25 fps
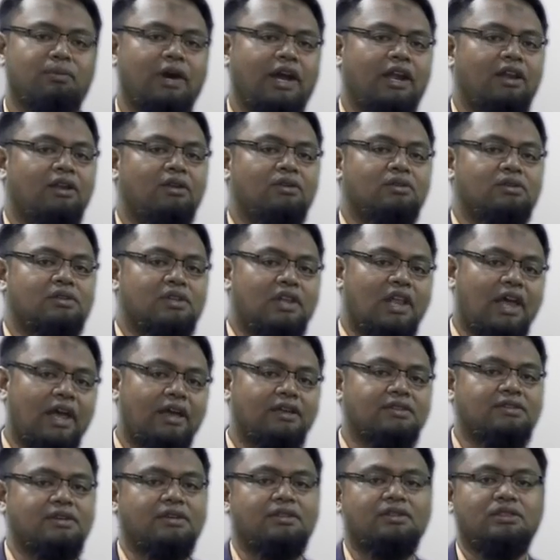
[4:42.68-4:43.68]
might look
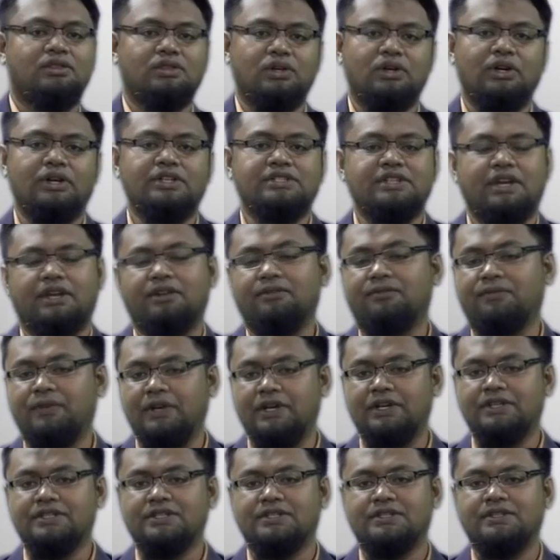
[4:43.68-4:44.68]
like toys at
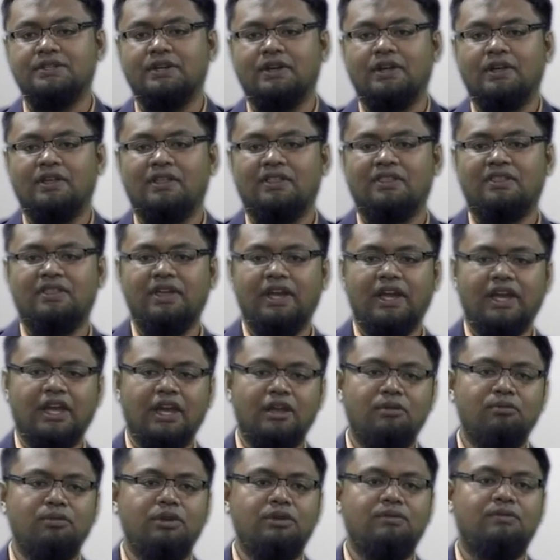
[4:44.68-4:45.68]
first, they
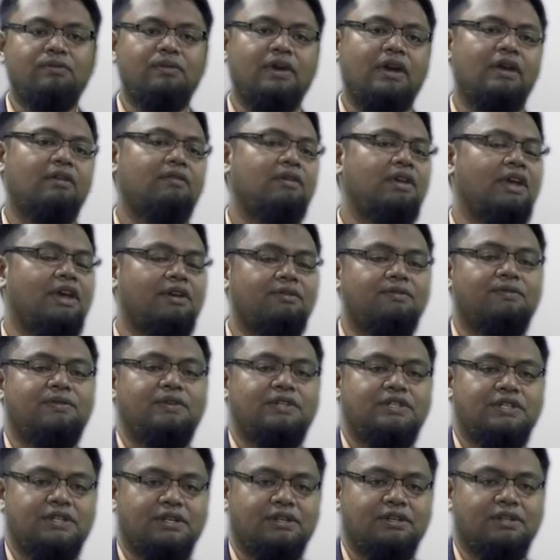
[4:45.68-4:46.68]
can be very
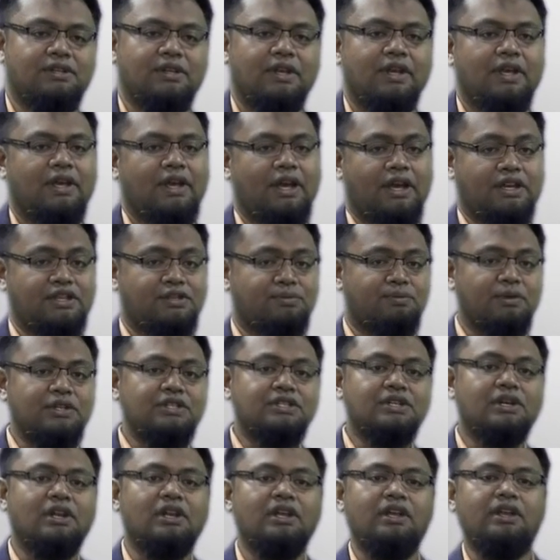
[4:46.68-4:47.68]
efficient,
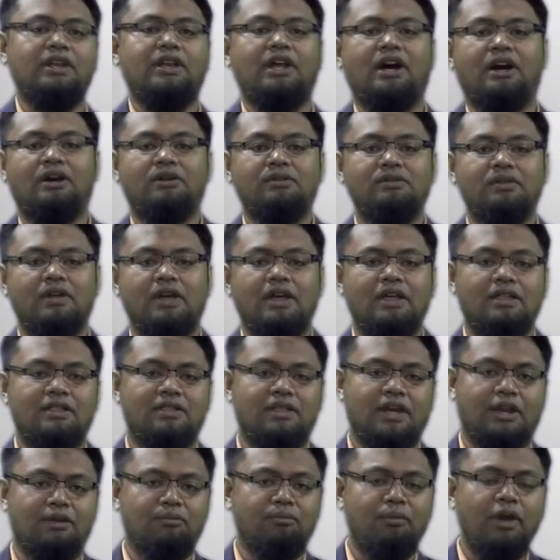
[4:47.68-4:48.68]
especially now
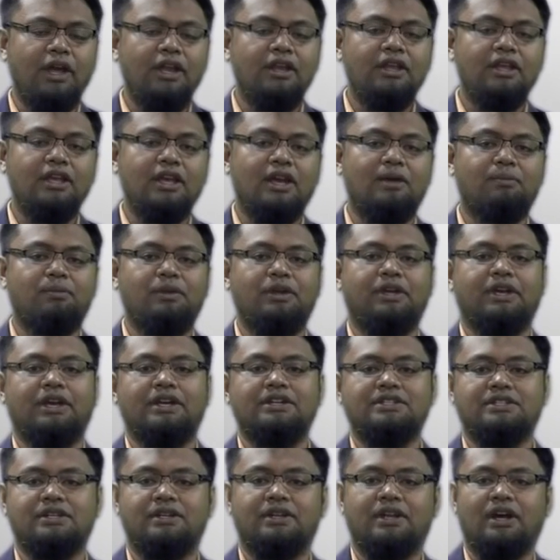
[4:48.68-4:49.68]
that many
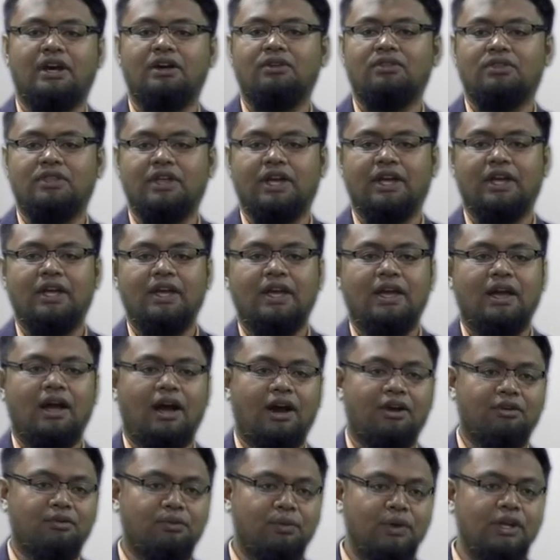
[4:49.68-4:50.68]
applications out there
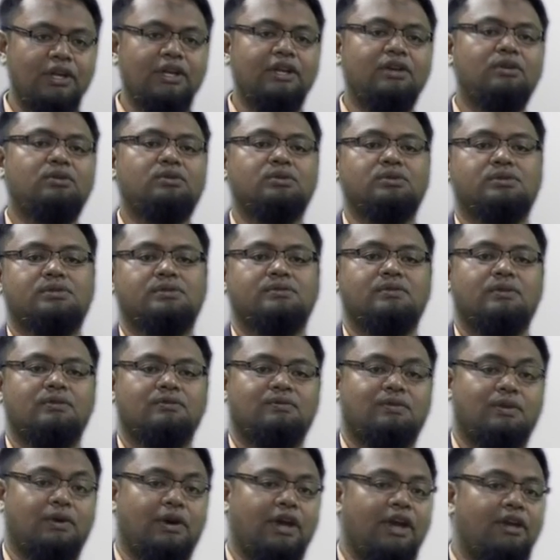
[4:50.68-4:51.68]
are really good
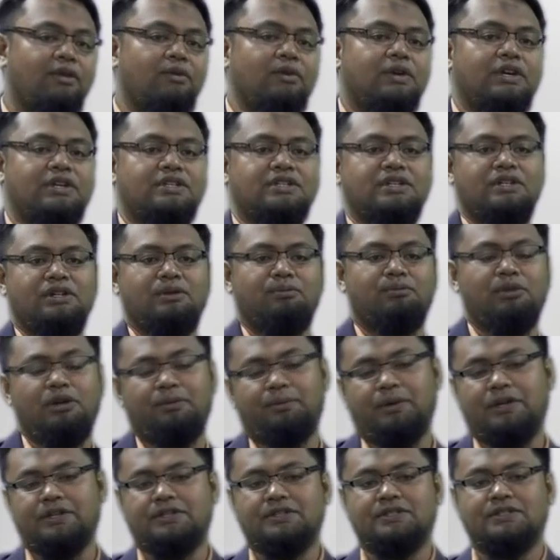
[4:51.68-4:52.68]
for educational
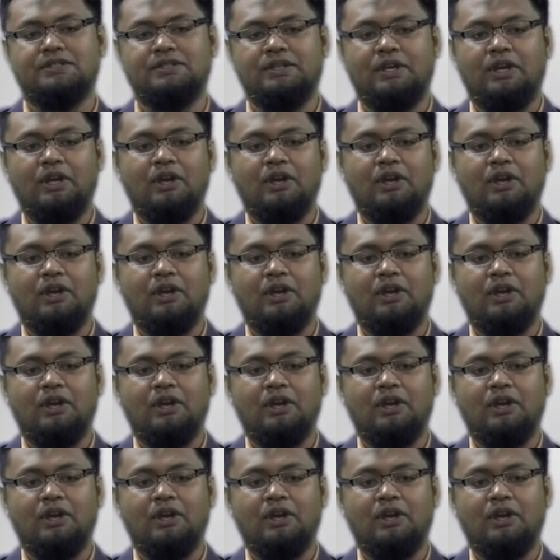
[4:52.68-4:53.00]
purpose.